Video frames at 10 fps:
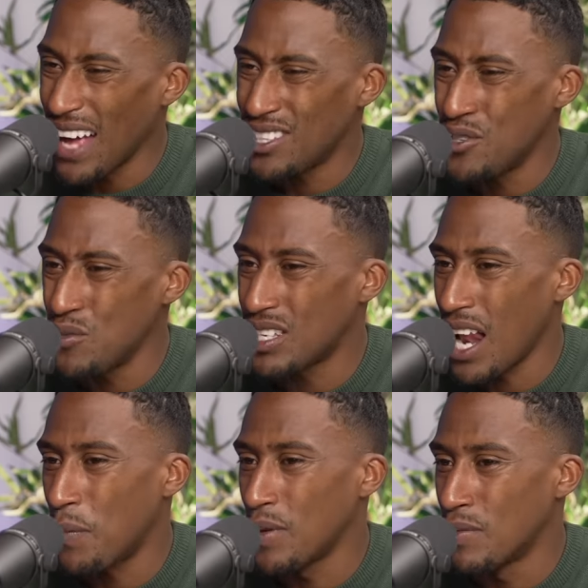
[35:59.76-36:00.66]
Why did you
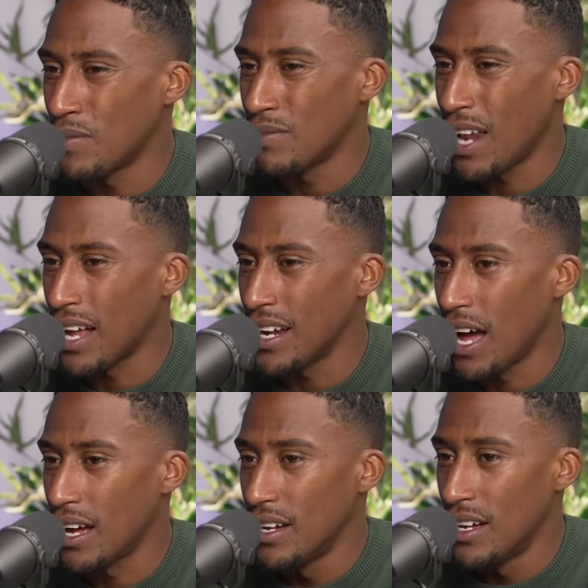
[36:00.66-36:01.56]
slap him like
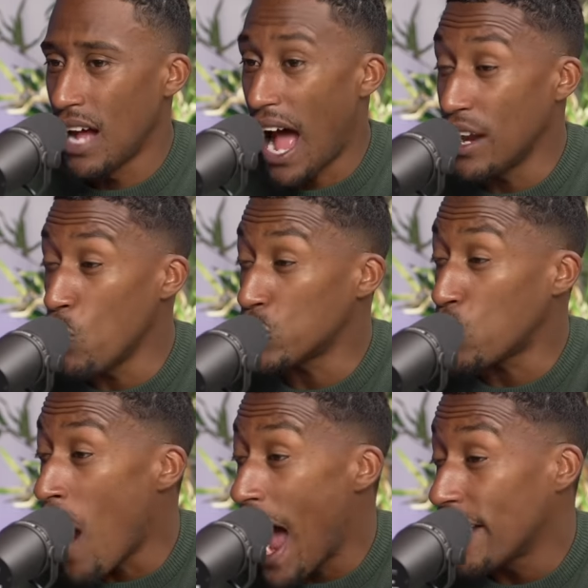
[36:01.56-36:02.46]
that? and it
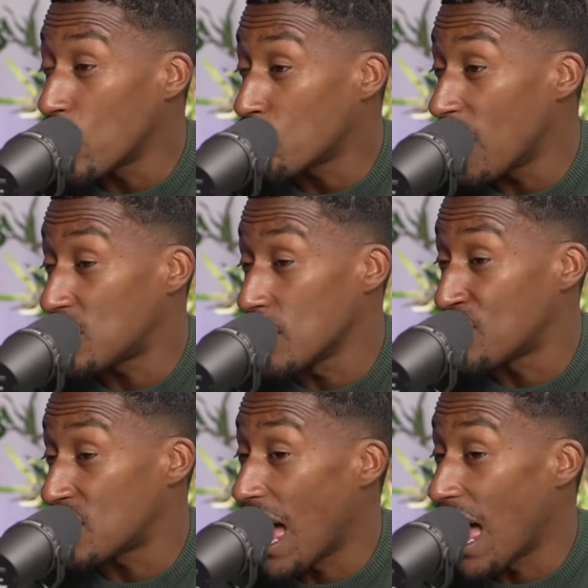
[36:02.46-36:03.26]
was quite an aggressive